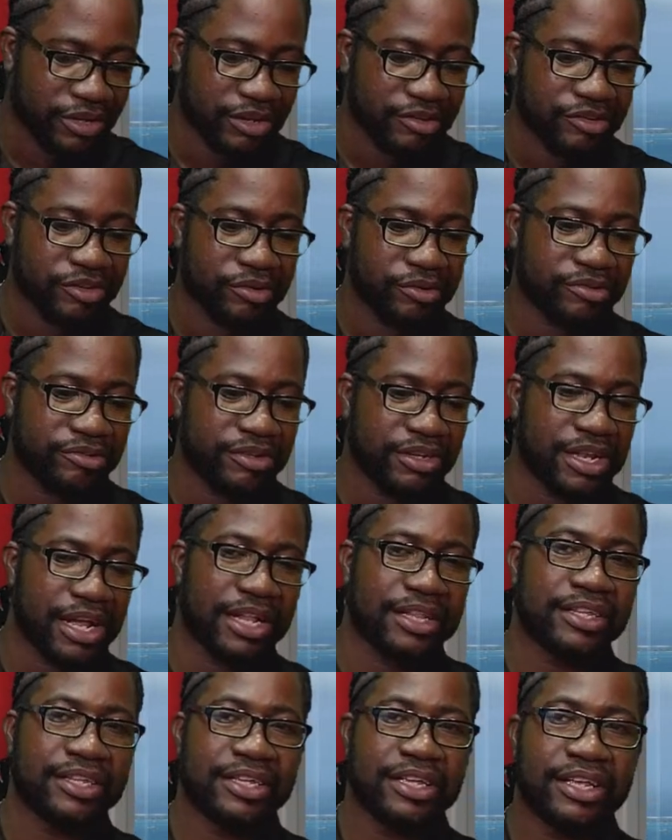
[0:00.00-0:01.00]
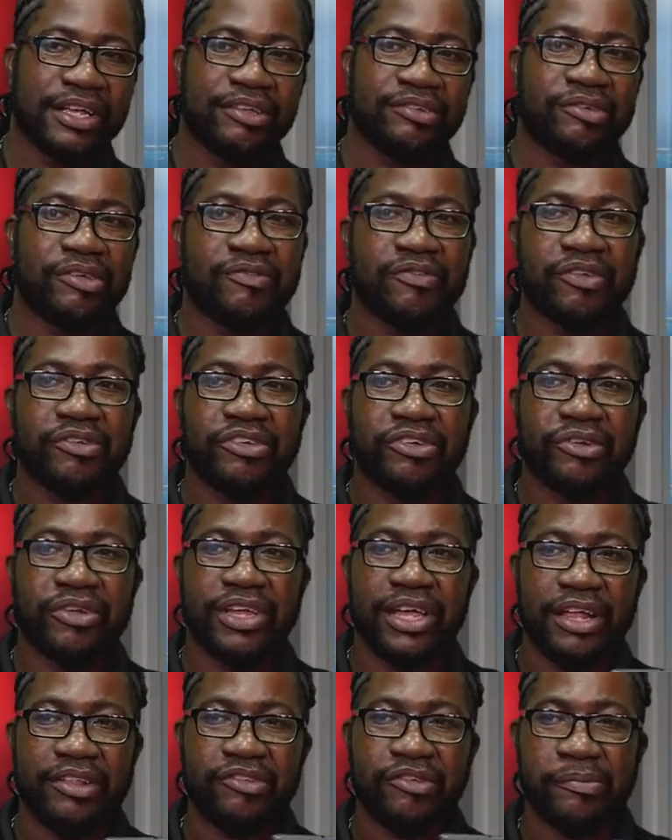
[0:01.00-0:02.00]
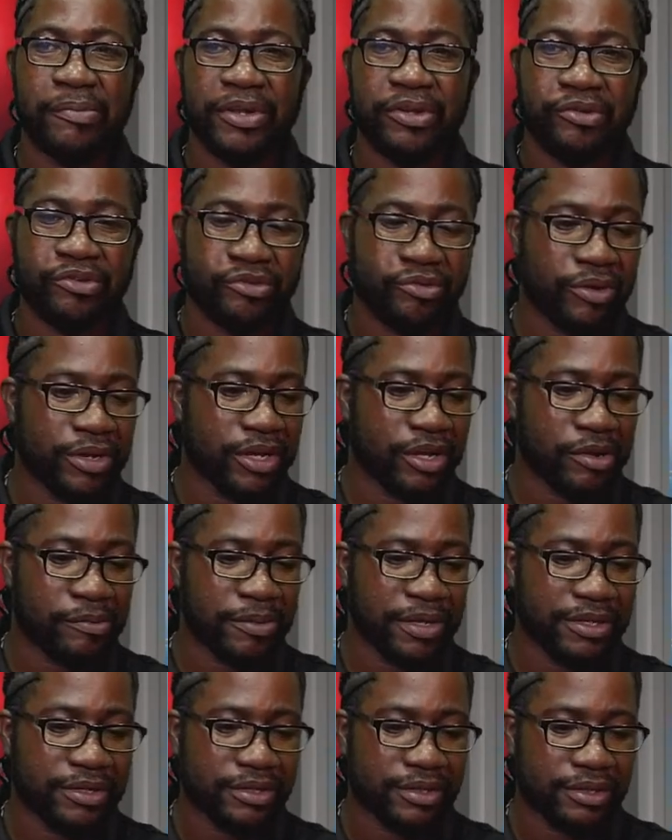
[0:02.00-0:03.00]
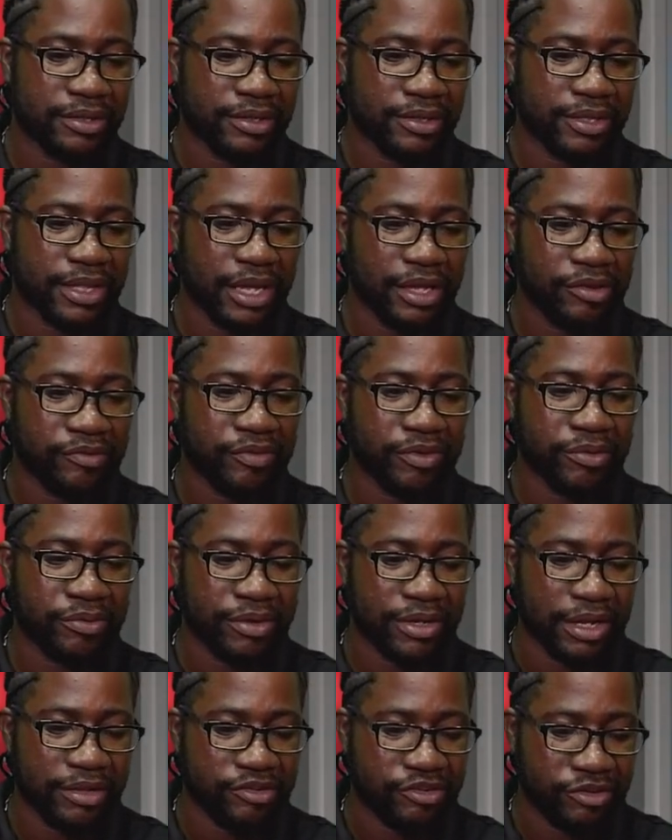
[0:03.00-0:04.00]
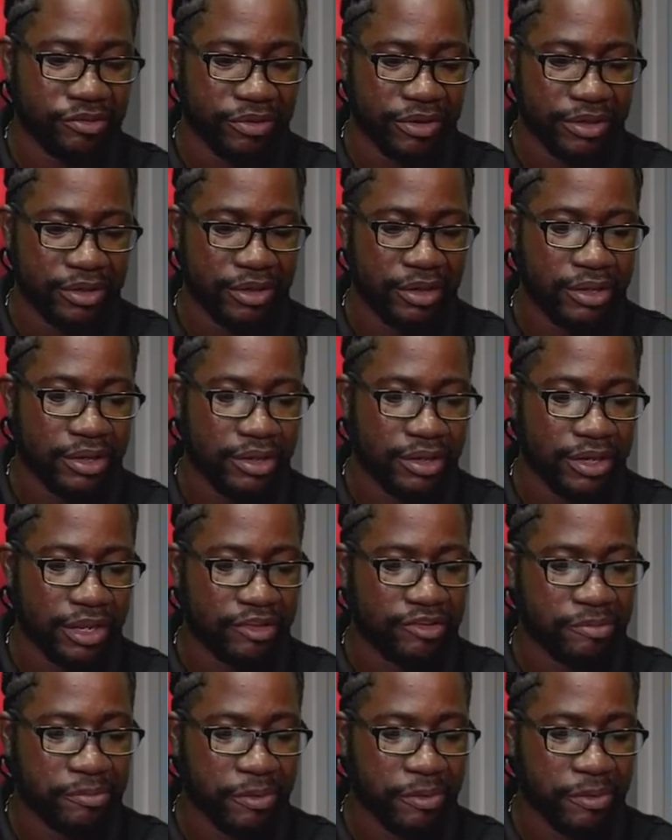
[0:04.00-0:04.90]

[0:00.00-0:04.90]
yeah, she go see that. So even though she don't hear it, somebody go show her the comment. Thank you for doing that, Shirin. That's